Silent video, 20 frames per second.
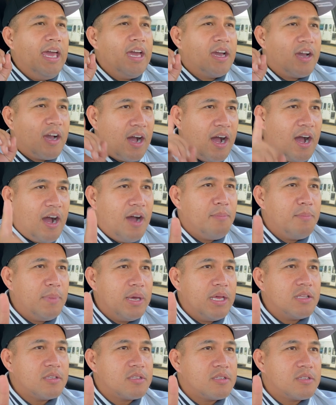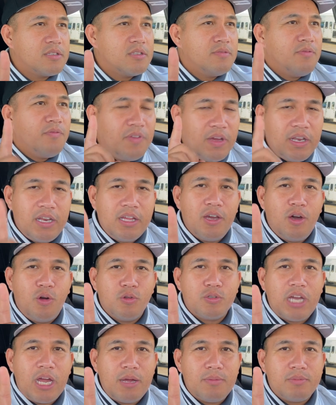comment video
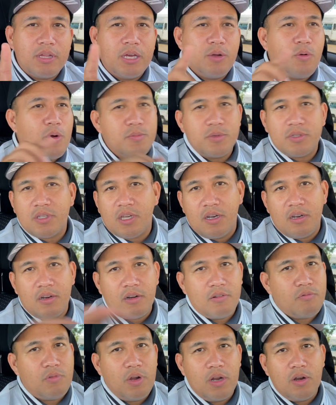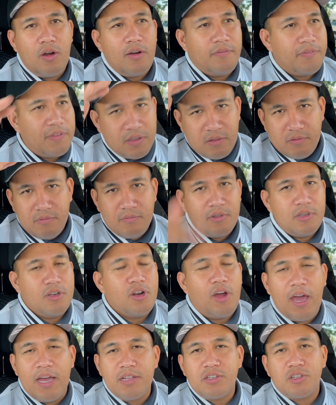type thing where I'm just gonna run off and, you know,
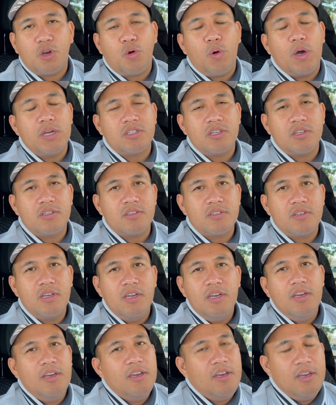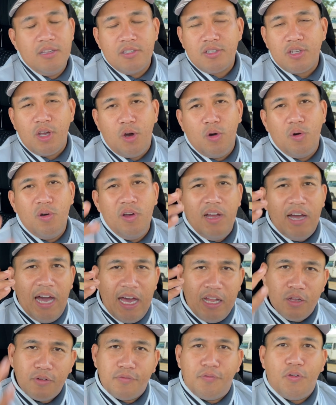answer questions. So
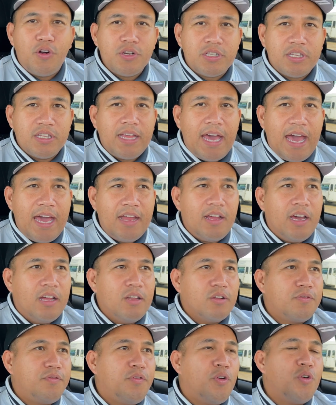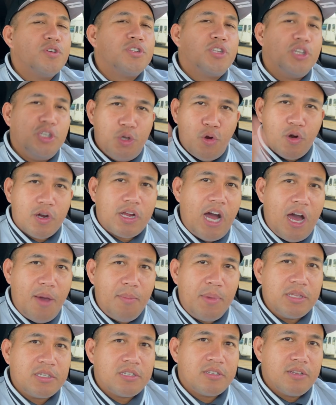I look forward to that. I look forward to your
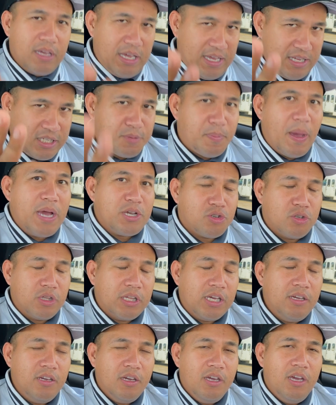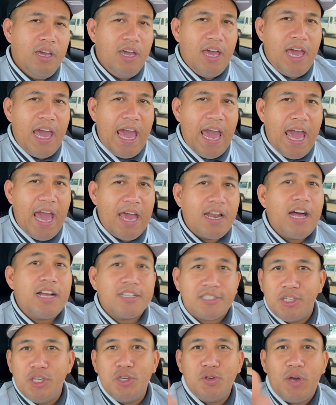comments especially. And I'll
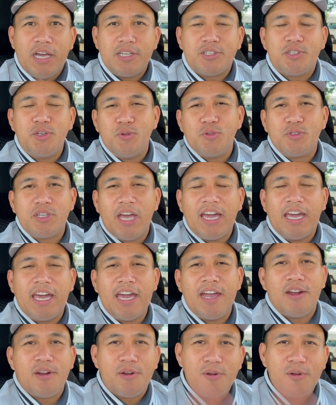see you guys soon. Take care.